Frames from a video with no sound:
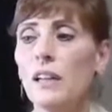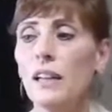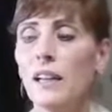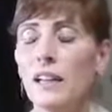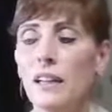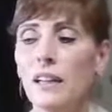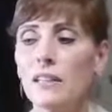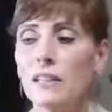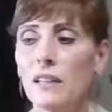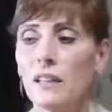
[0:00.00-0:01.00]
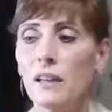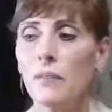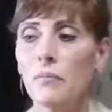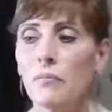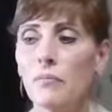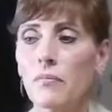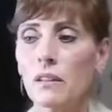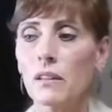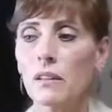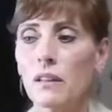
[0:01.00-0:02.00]
and um,
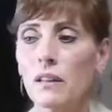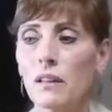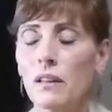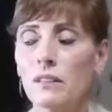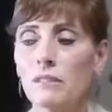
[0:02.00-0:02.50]
uh,